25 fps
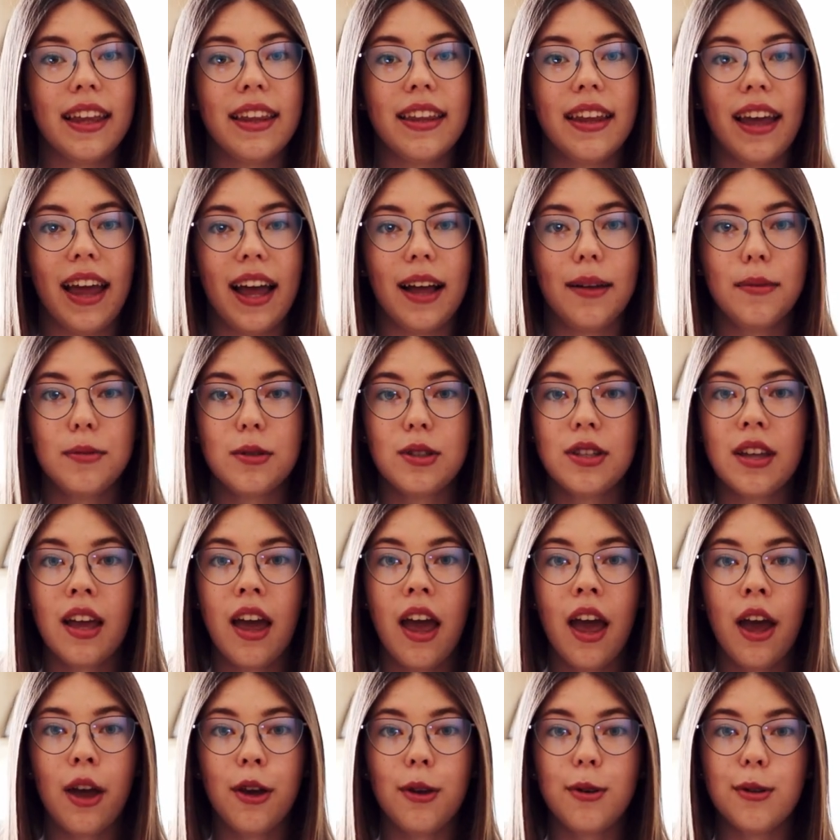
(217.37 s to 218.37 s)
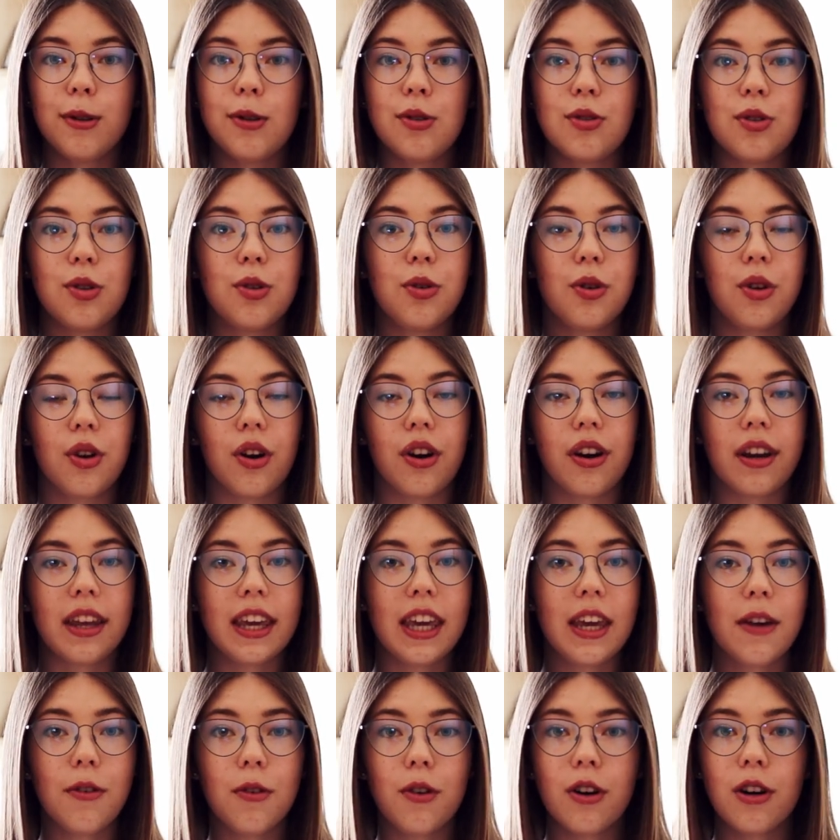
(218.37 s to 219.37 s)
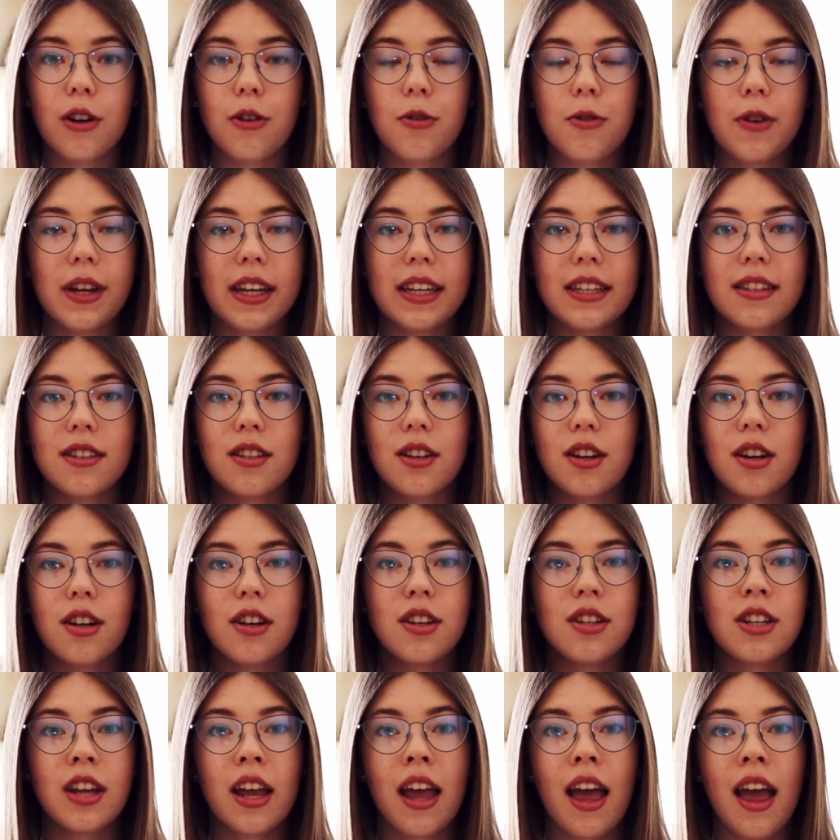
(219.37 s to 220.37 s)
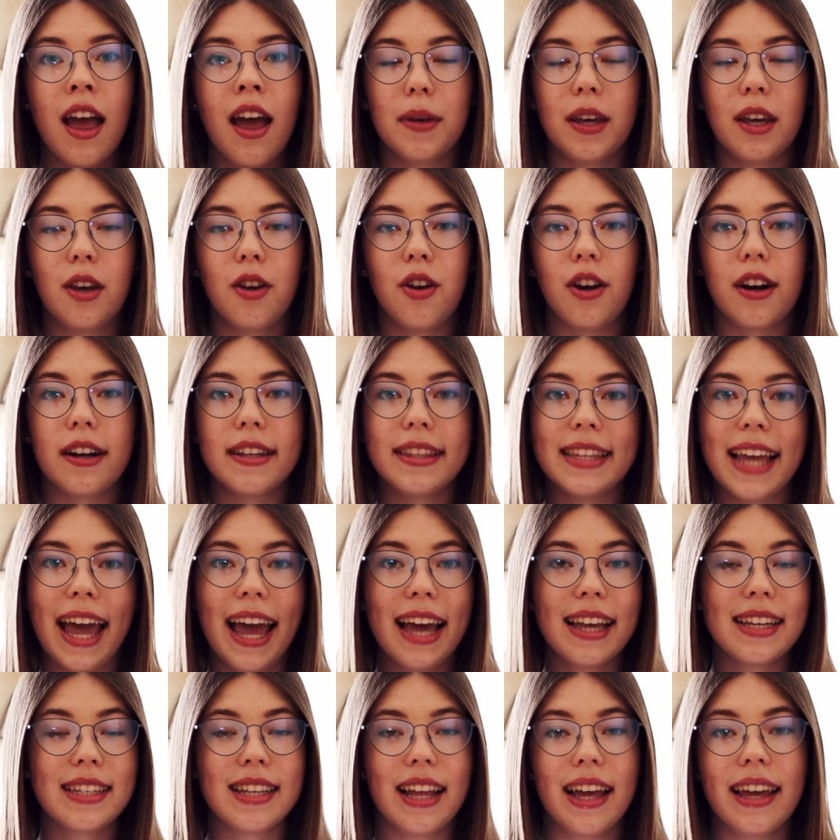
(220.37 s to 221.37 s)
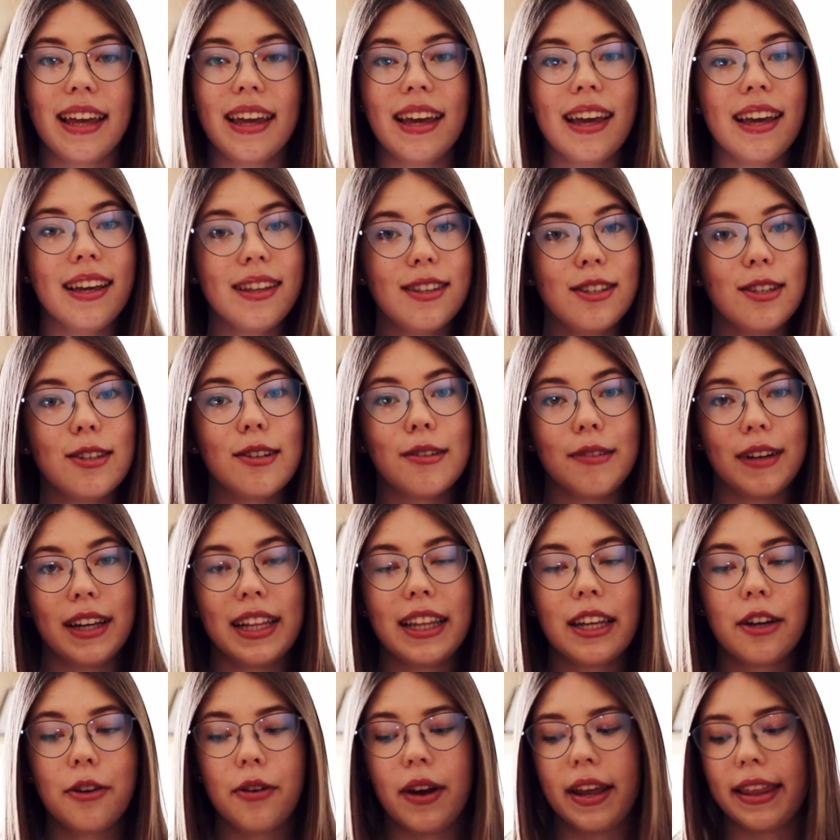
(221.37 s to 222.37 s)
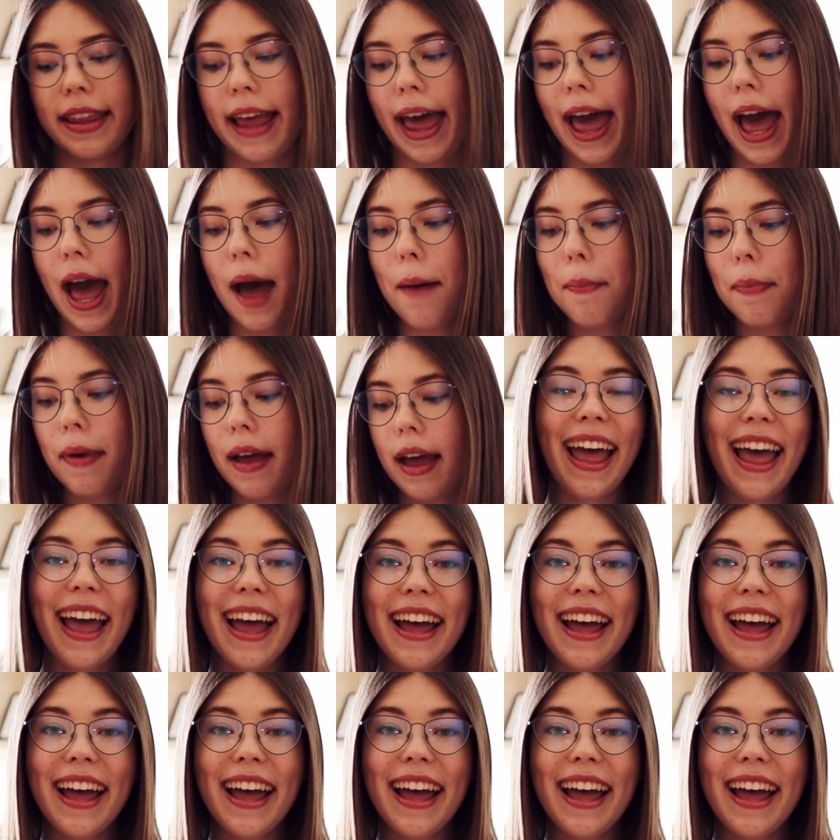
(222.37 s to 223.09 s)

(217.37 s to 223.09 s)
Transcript: It helps you to do your keyword research, pick your tags, like, it's a really great app.